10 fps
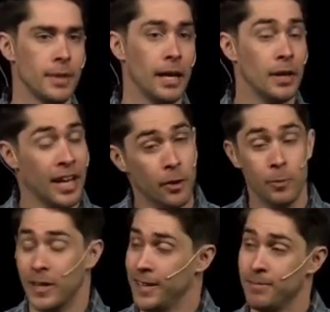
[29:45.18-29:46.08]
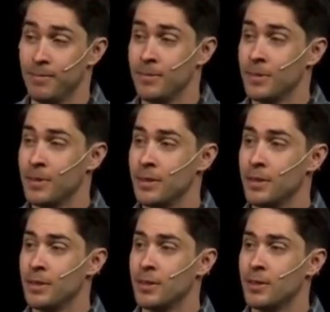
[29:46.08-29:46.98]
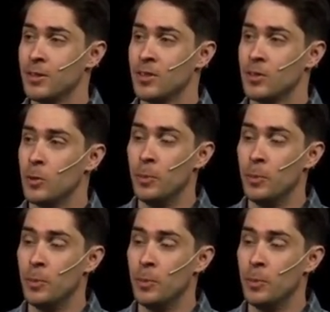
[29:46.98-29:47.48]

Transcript: And Naomi, who